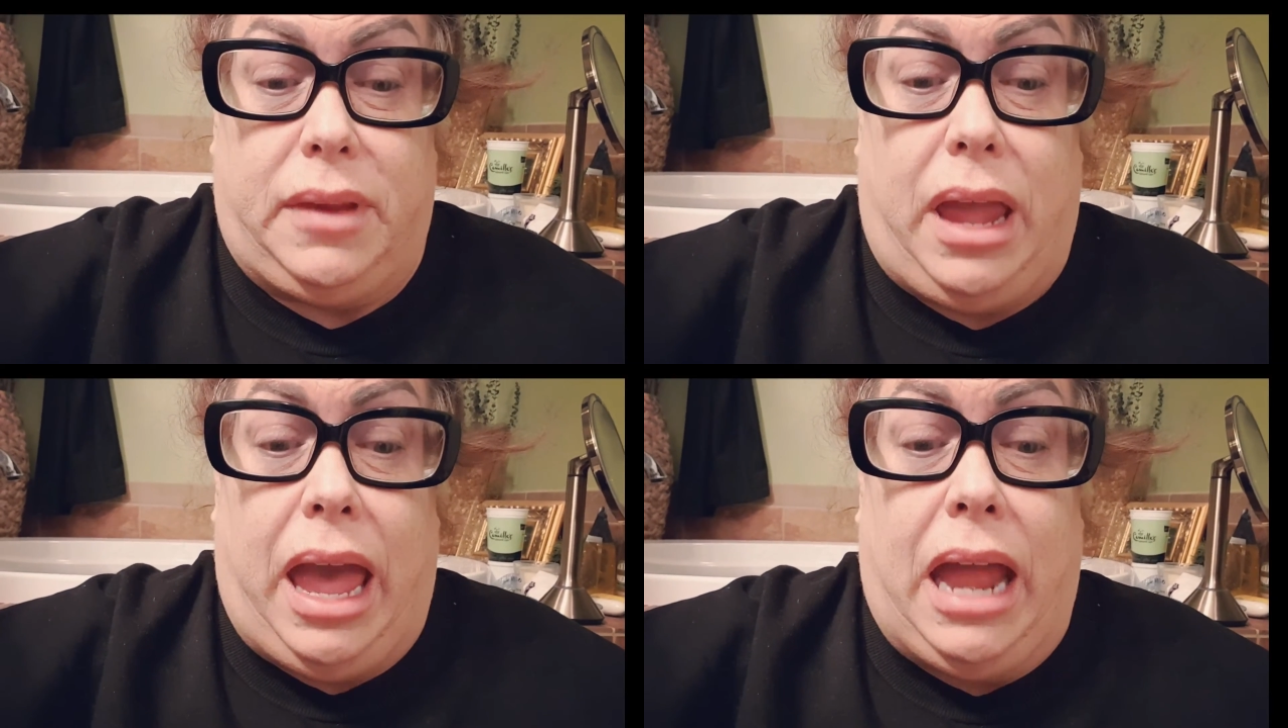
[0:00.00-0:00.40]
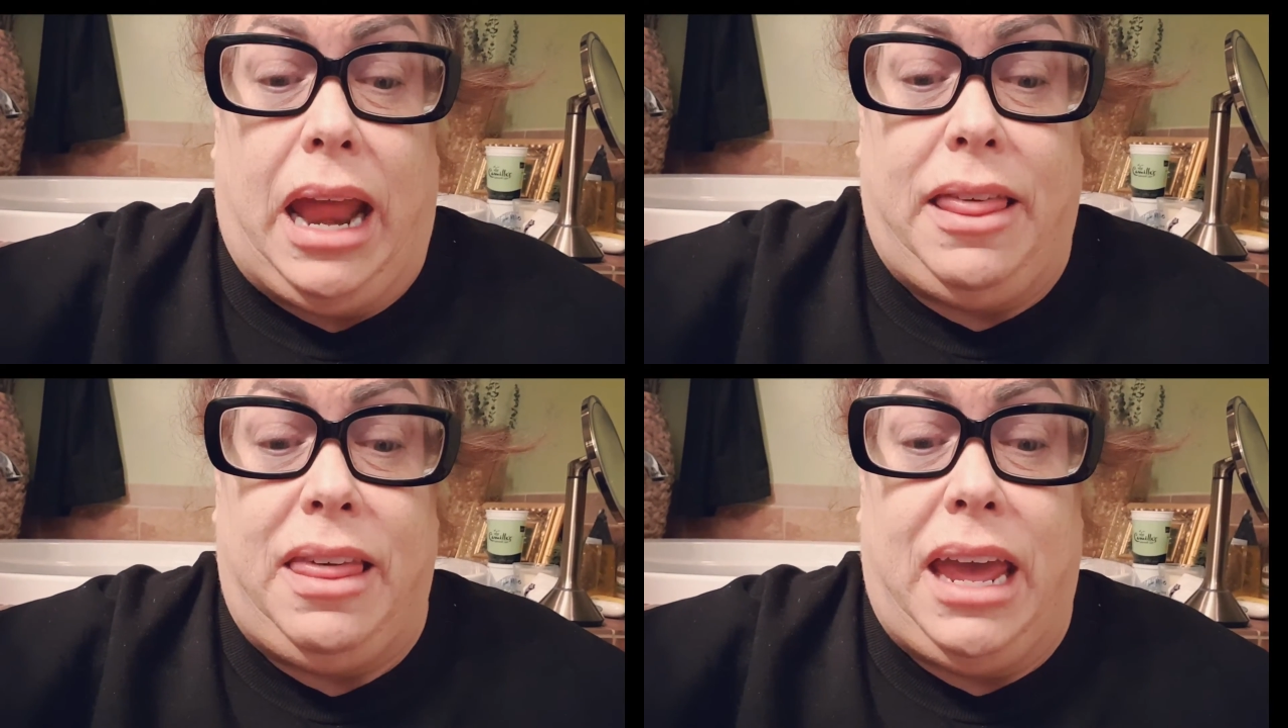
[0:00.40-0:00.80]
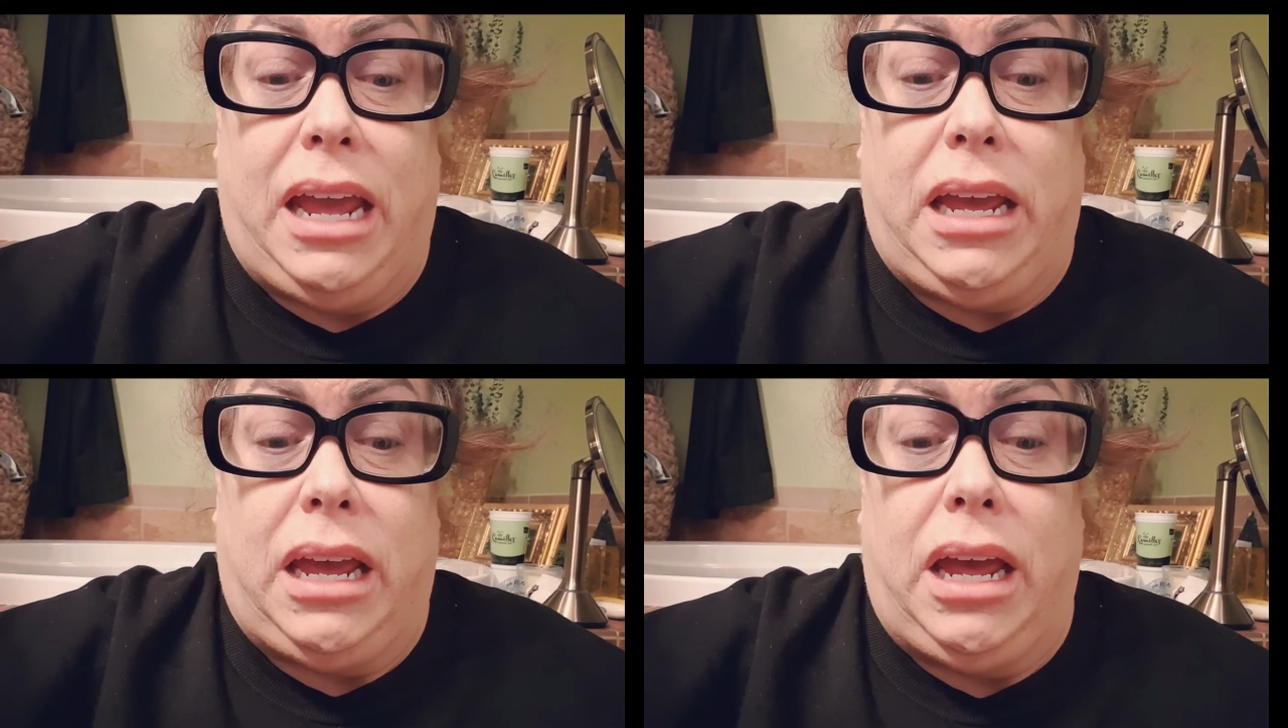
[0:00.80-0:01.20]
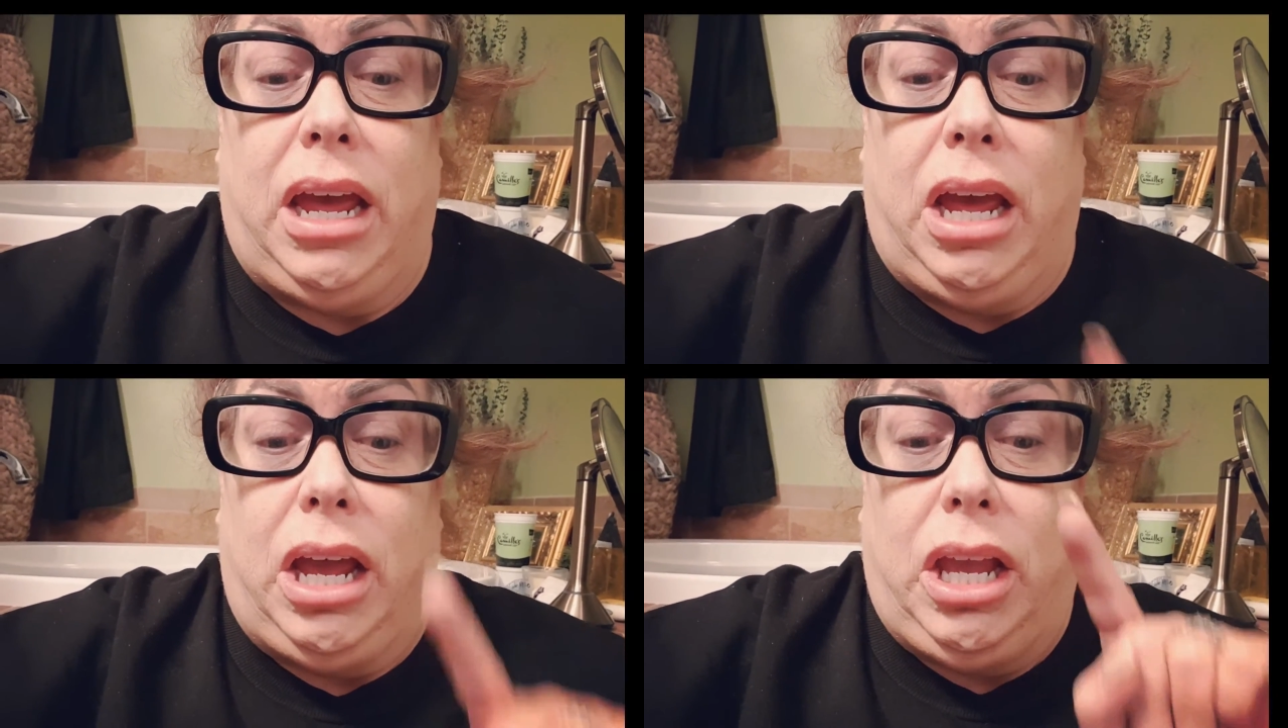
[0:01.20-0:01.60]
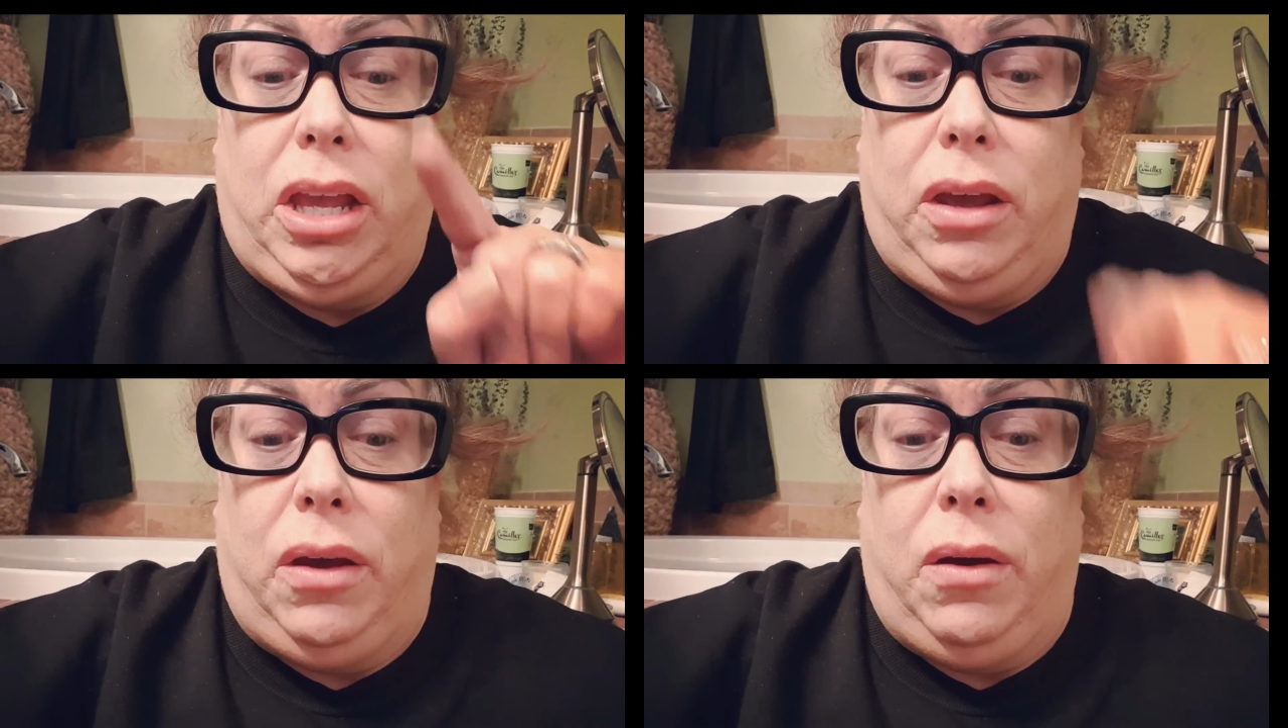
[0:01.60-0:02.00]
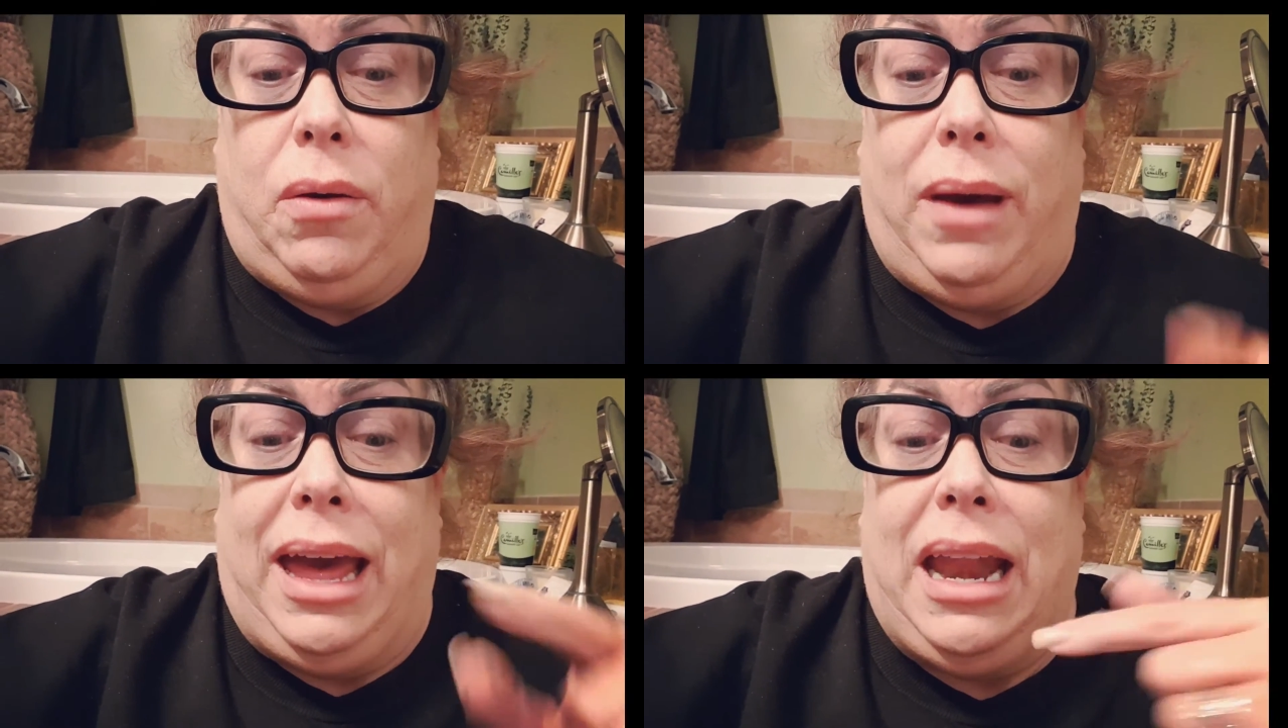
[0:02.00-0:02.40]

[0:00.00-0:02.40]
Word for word: And I think you and